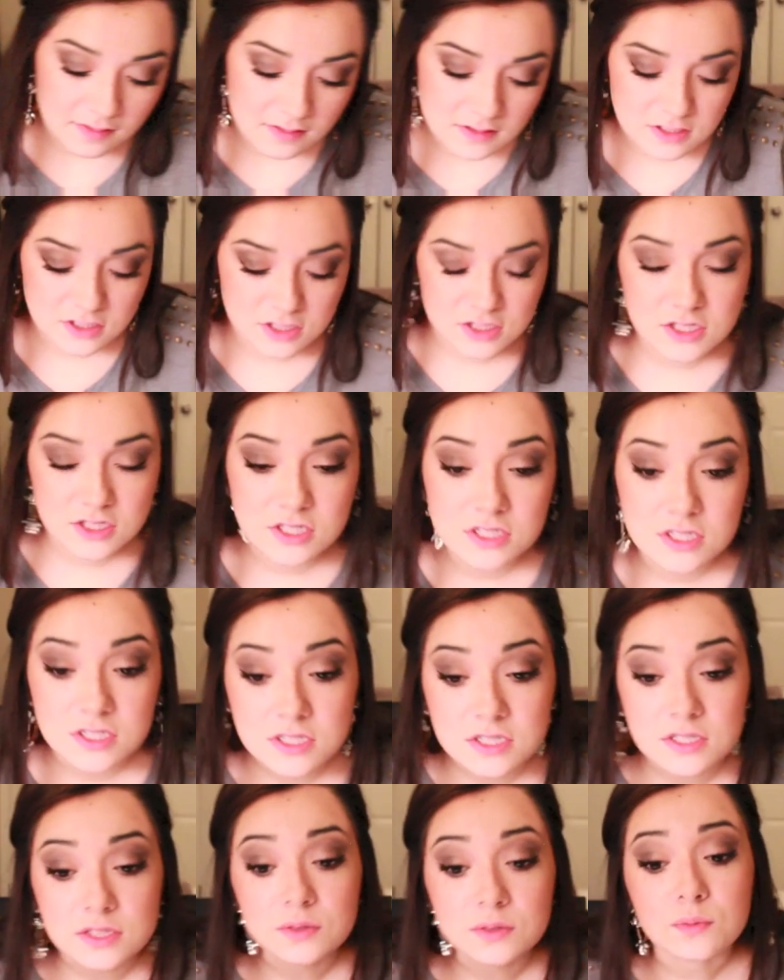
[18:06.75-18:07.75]

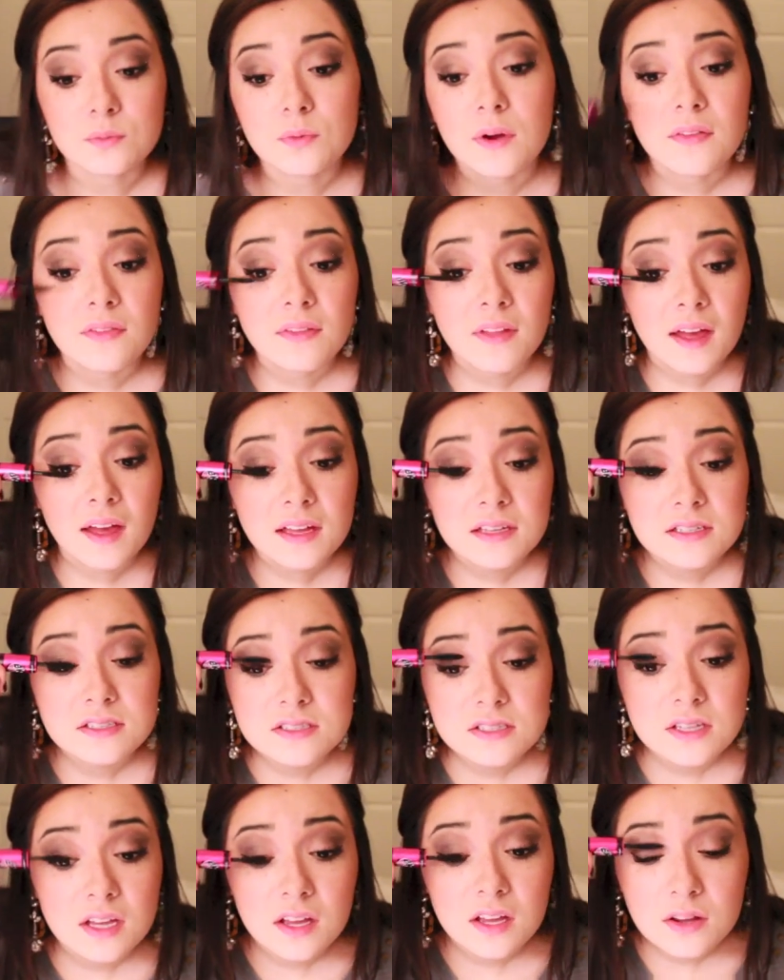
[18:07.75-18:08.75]
Just do one
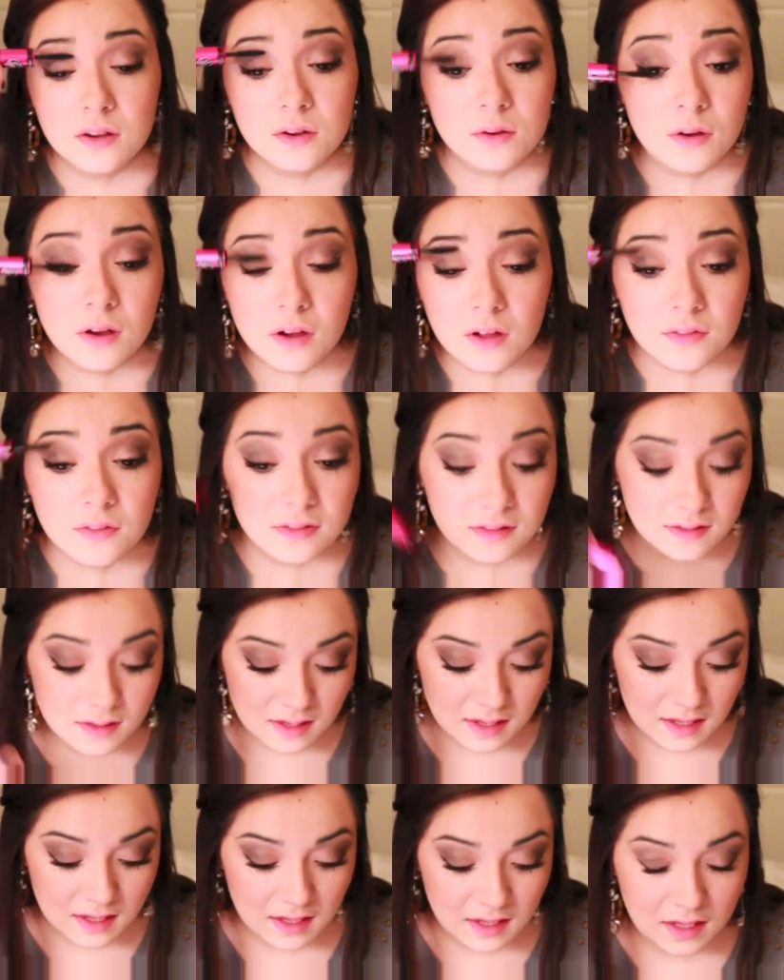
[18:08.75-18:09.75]
last coat on
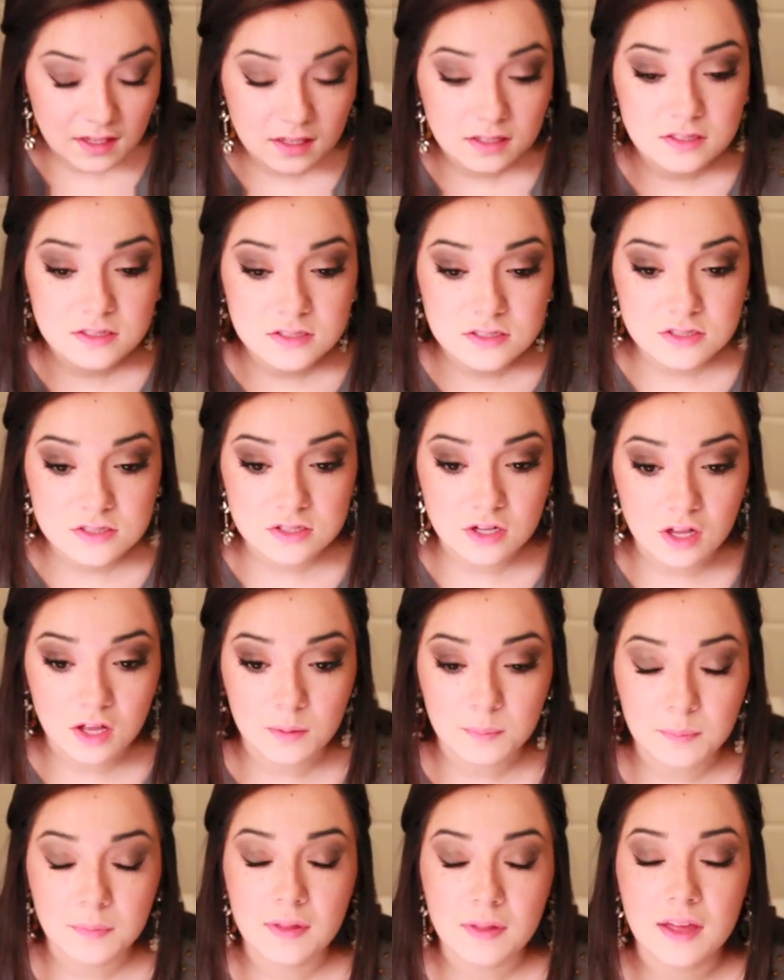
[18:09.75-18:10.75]
the
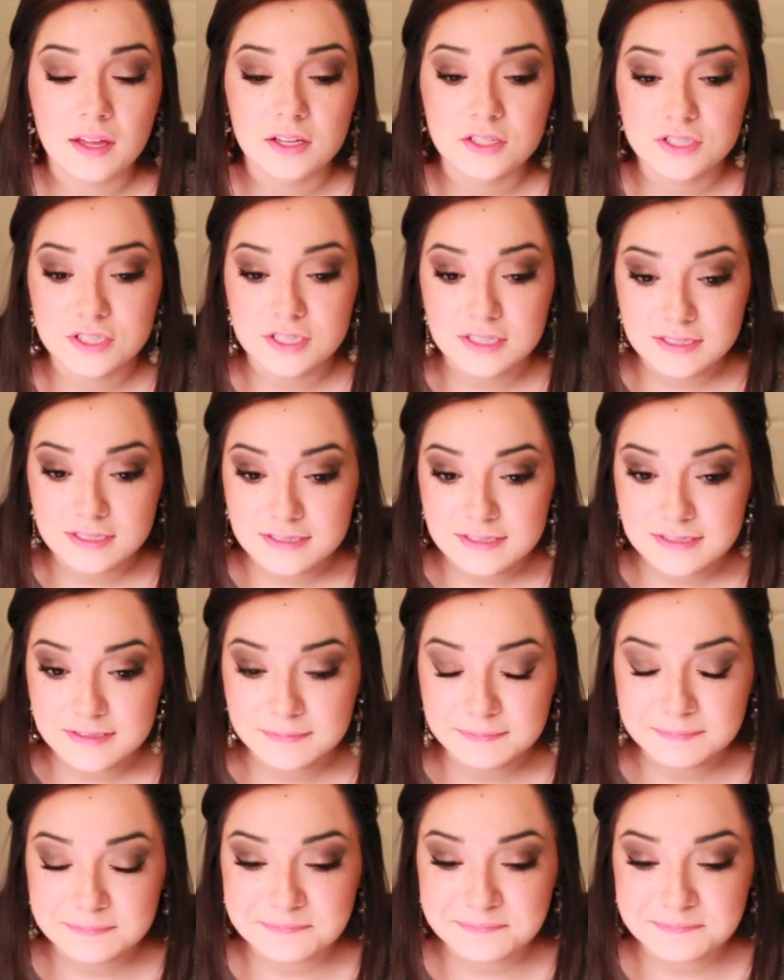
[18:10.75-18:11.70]
top lashes.